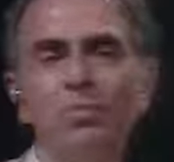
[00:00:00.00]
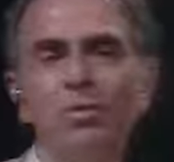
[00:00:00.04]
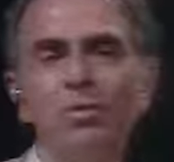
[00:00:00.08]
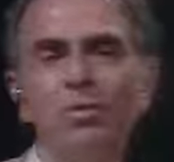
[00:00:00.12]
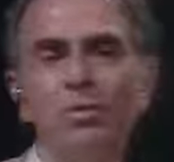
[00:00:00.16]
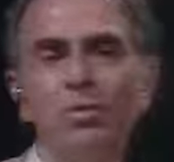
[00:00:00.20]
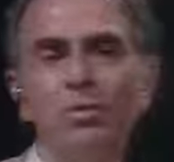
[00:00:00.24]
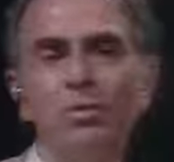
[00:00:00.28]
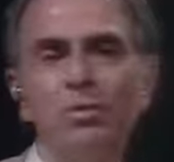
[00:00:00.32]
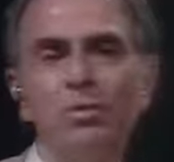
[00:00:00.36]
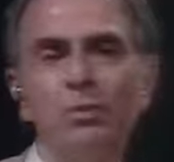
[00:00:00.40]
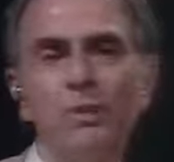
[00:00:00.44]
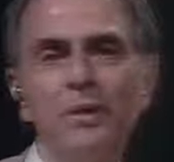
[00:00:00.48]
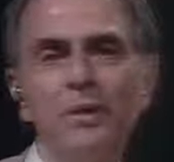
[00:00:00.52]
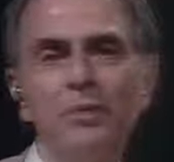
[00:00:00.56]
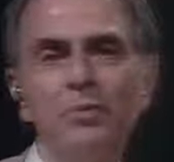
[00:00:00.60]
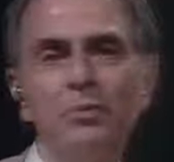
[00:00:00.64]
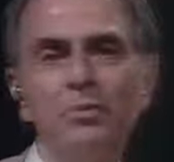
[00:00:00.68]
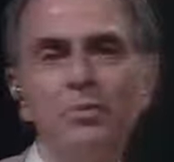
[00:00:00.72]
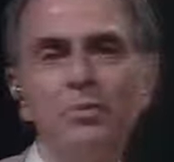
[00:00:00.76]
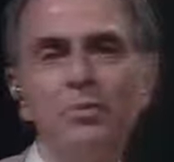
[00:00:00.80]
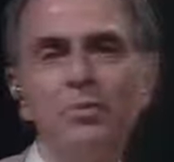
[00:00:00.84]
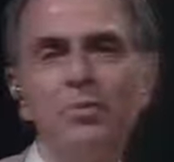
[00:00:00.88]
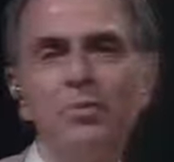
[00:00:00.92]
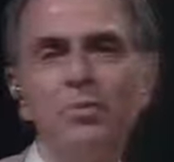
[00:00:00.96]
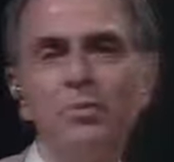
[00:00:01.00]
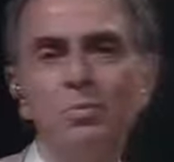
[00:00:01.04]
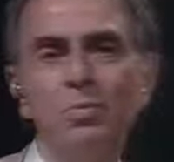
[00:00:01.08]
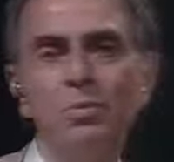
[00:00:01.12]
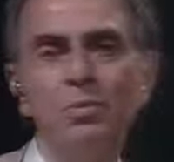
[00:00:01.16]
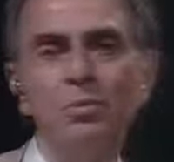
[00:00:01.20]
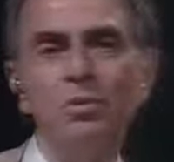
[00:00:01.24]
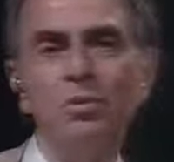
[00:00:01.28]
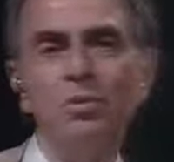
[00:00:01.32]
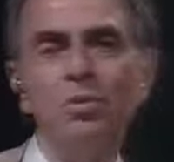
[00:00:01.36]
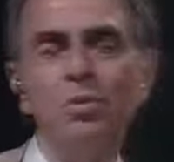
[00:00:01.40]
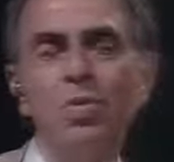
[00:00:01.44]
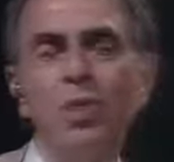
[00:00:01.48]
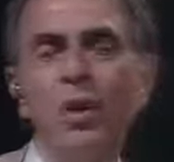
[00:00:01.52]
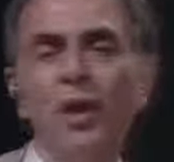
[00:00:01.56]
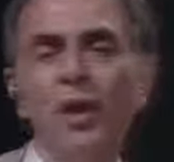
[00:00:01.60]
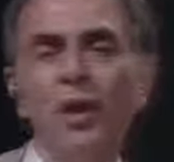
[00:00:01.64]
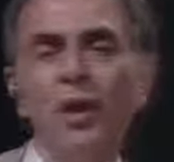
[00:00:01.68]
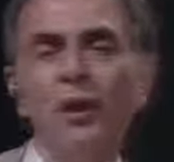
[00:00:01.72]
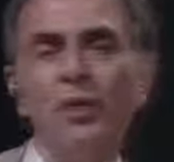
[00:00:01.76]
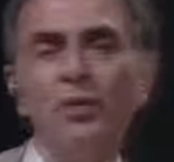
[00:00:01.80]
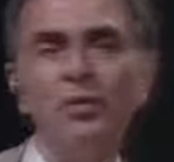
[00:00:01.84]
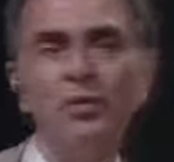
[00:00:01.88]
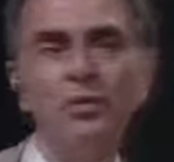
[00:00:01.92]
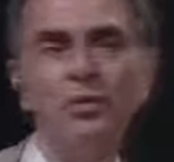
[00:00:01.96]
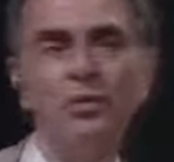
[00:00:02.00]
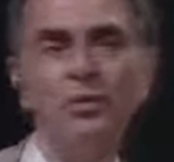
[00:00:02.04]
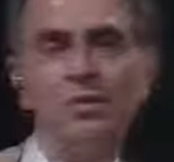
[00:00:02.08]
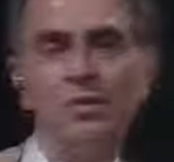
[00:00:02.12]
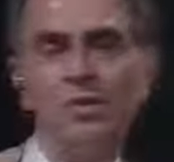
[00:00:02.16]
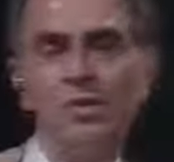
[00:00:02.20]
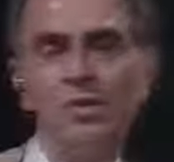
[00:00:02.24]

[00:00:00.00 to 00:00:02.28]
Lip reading: did you expect the moon to be? Square? Or